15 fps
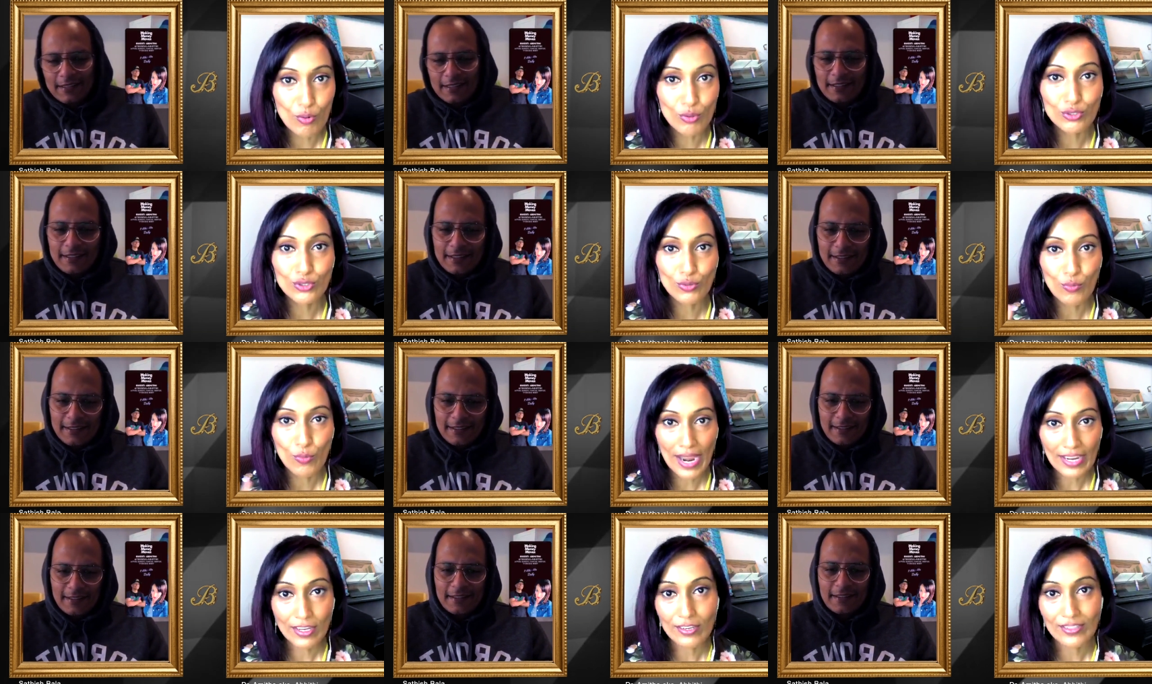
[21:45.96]
Speaker 1: to where
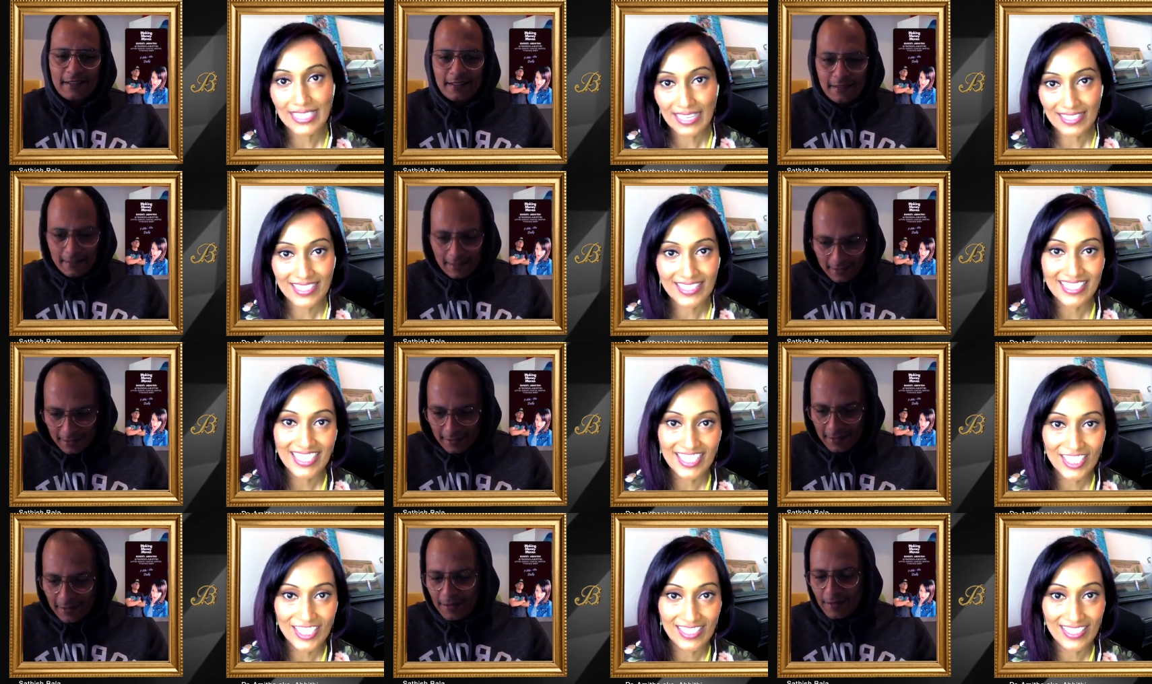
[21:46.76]
your
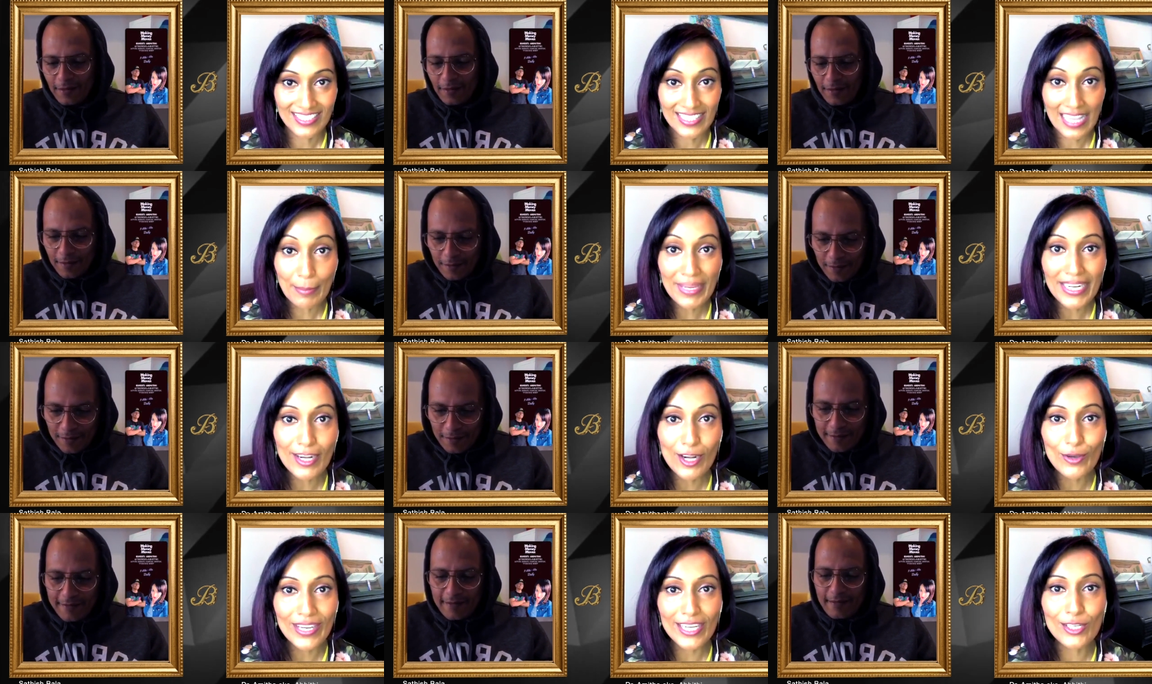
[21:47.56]
destination is i mean
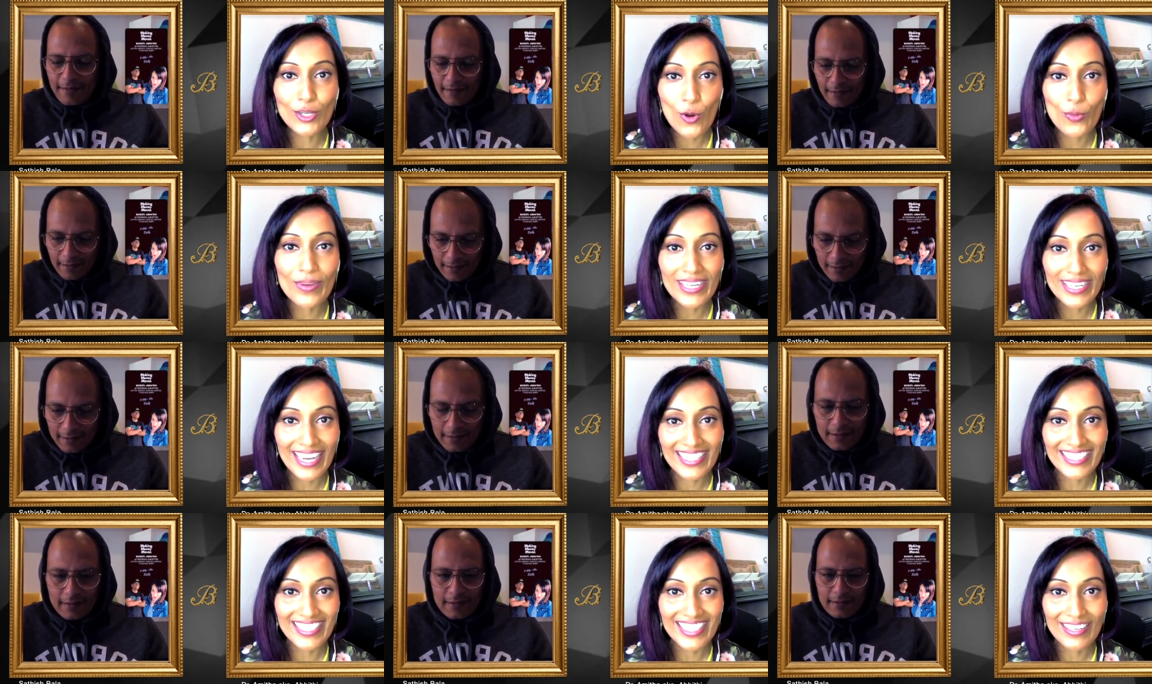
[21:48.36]
look at
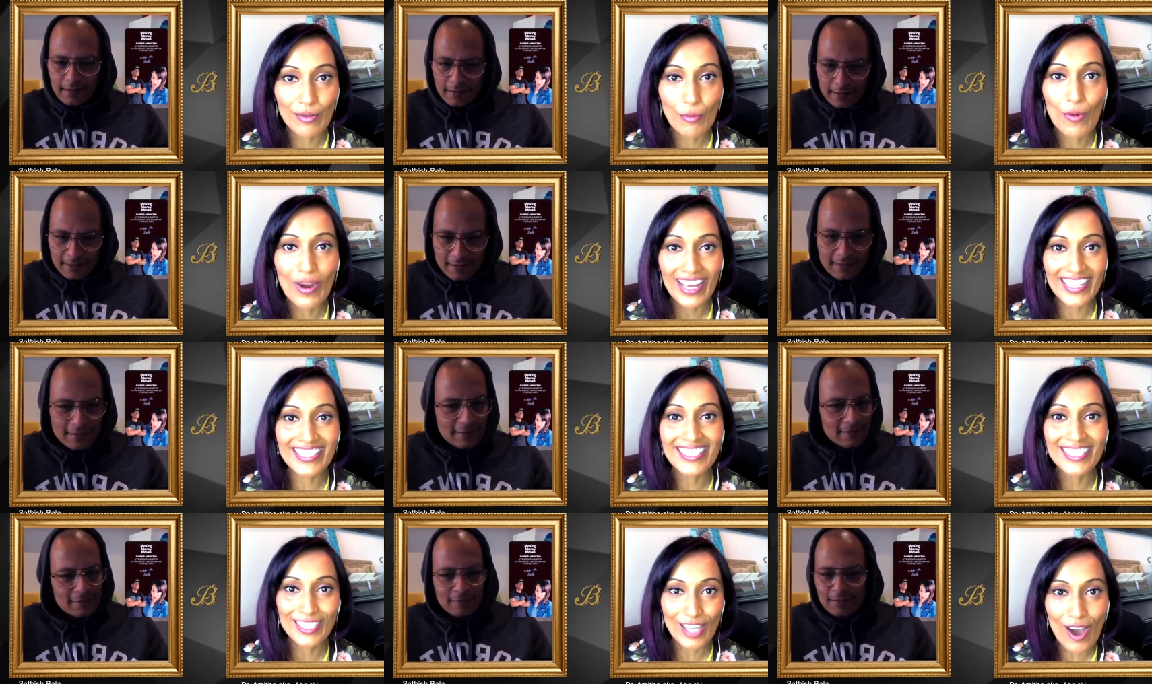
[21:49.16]
covid-19 what has
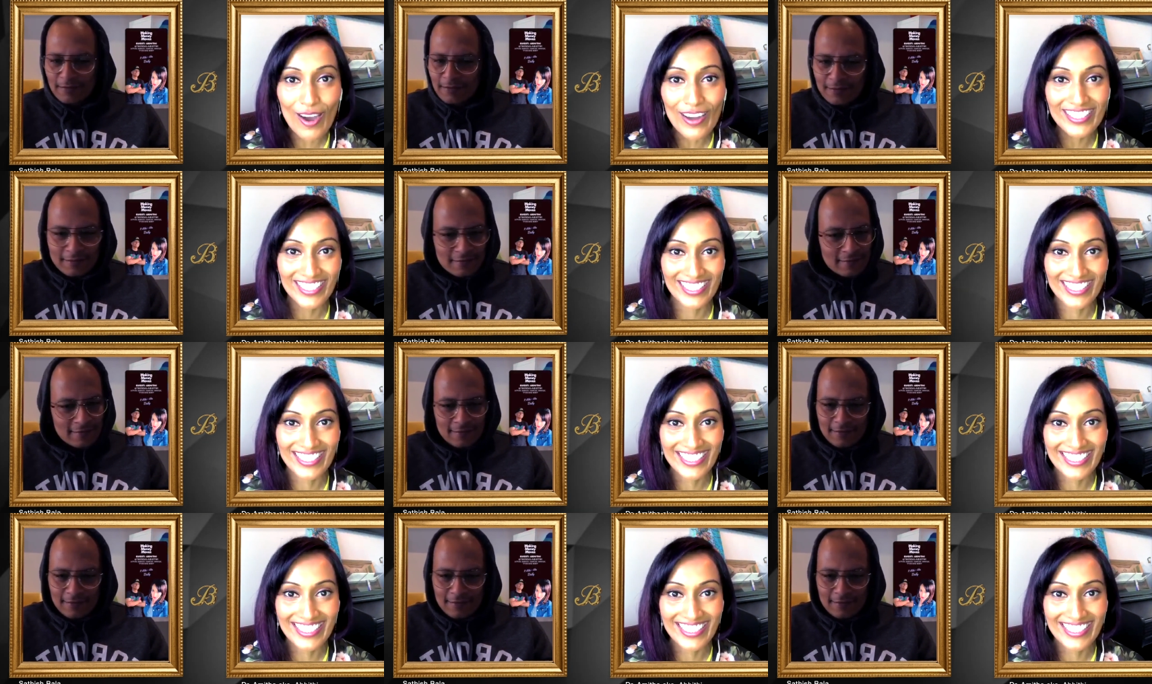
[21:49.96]
it taught us